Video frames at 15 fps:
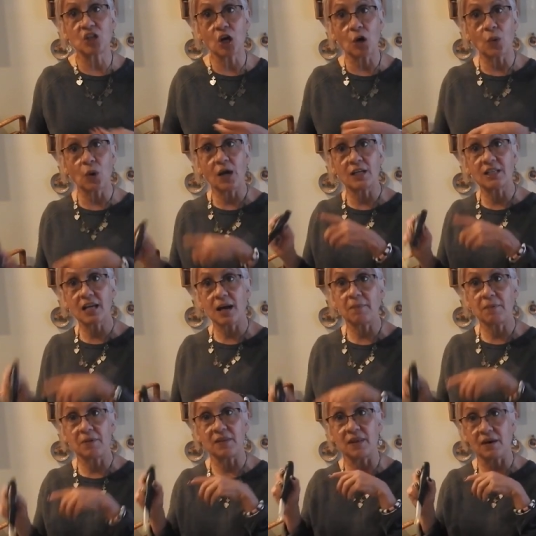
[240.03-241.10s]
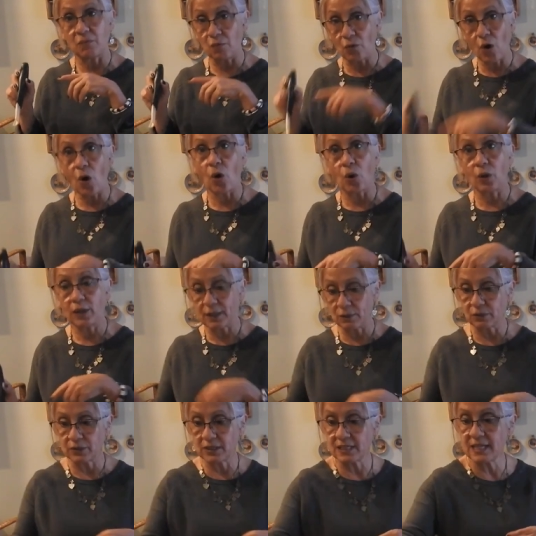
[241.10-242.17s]
dough on top of that roll,
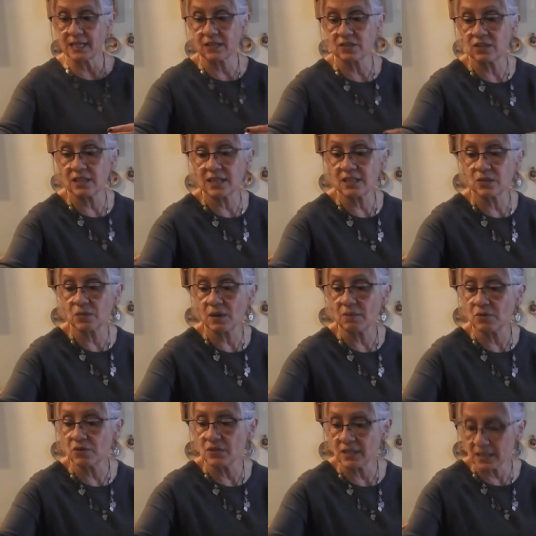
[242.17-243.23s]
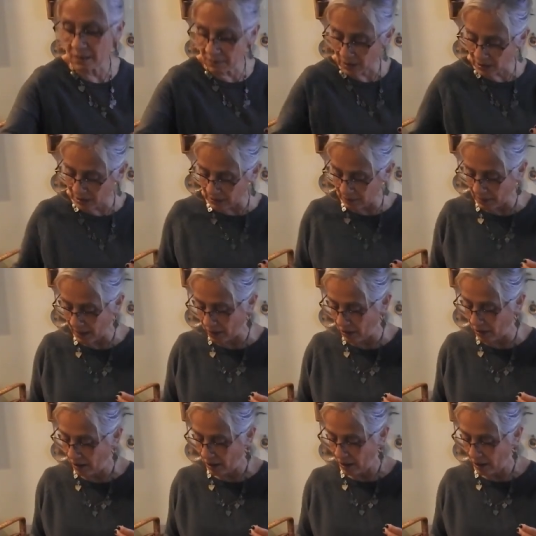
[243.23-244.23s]
it will stick. So that's why I'm using the melted butter.